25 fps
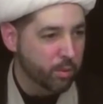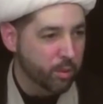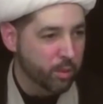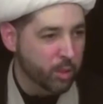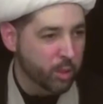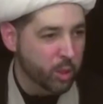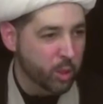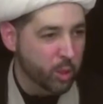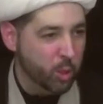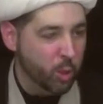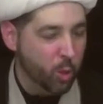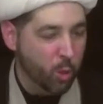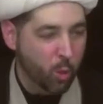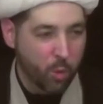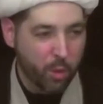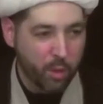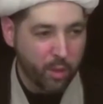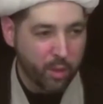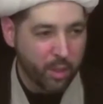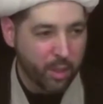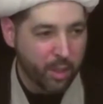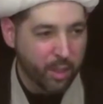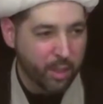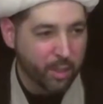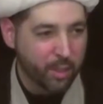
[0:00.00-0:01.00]
there's no
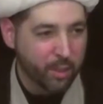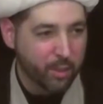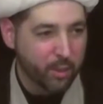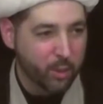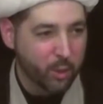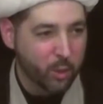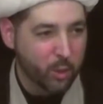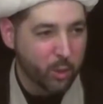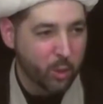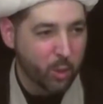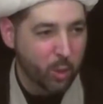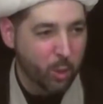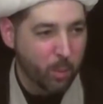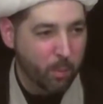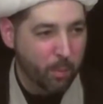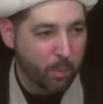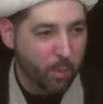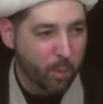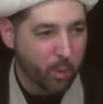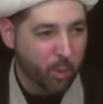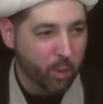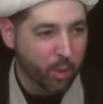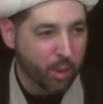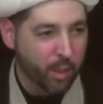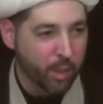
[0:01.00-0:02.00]
one there, there's no
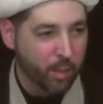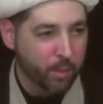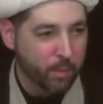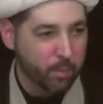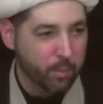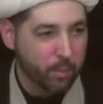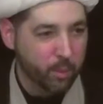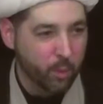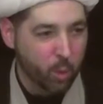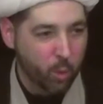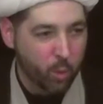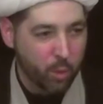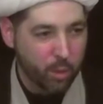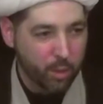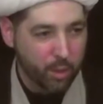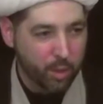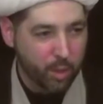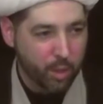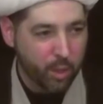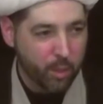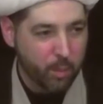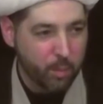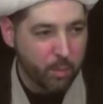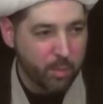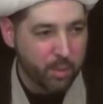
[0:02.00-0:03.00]
program, no one
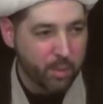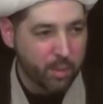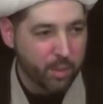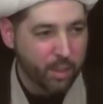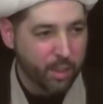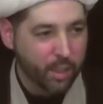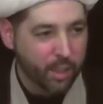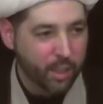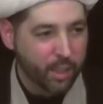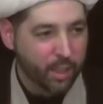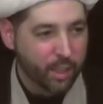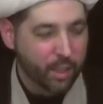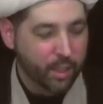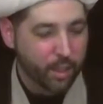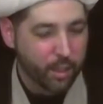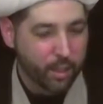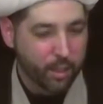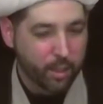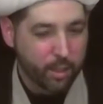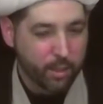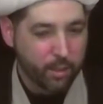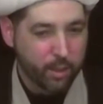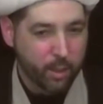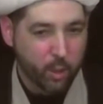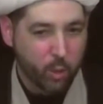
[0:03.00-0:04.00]
comes,
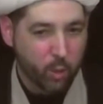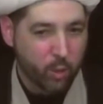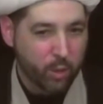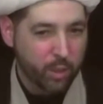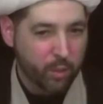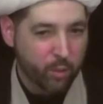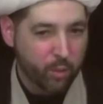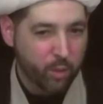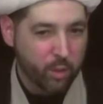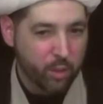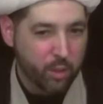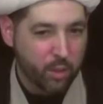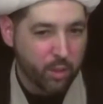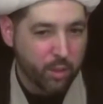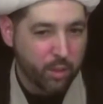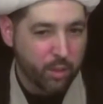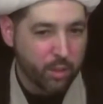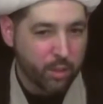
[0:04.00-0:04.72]
they don't even